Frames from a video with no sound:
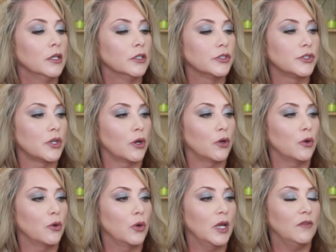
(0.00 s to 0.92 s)

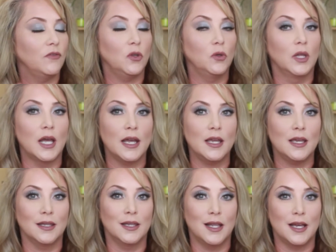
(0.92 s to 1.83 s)
So if you
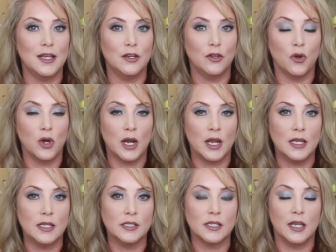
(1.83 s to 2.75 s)
like light
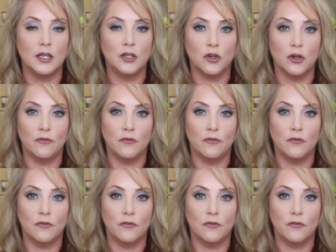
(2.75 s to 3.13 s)
grays and